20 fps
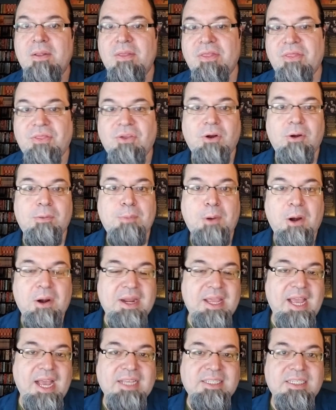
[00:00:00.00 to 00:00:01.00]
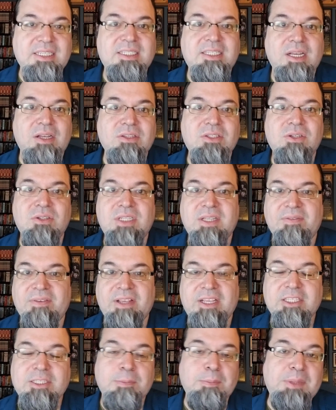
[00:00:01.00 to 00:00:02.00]
third-party SSL
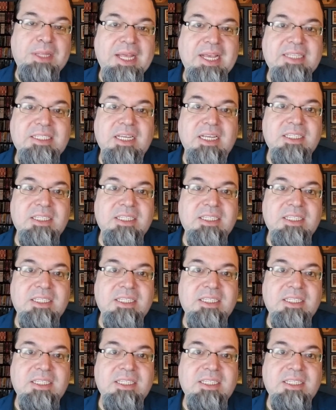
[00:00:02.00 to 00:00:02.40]
certificates in place.